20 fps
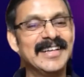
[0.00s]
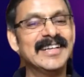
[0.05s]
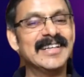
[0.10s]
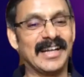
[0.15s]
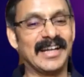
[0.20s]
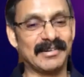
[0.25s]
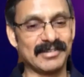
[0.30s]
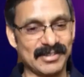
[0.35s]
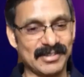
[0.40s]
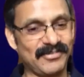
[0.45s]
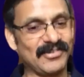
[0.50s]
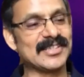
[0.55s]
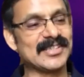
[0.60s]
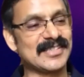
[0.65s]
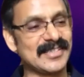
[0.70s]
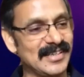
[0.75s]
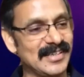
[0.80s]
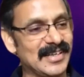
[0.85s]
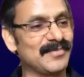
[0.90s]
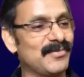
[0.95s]
That was the first
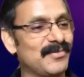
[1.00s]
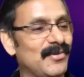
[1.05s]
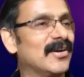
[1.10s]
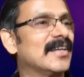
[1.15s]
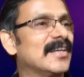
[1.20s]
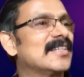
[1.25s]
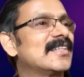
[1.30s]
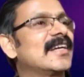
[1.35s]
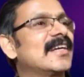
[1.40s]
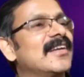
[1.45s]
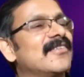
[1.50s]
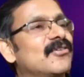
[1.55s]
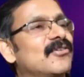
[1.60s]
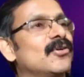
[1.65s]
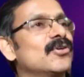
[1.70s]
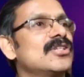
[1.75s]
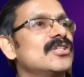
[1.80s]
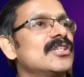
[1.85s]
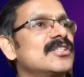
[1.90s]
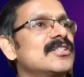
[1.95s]
turning point. Second, of
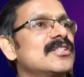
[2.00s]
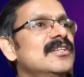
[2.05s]
course, is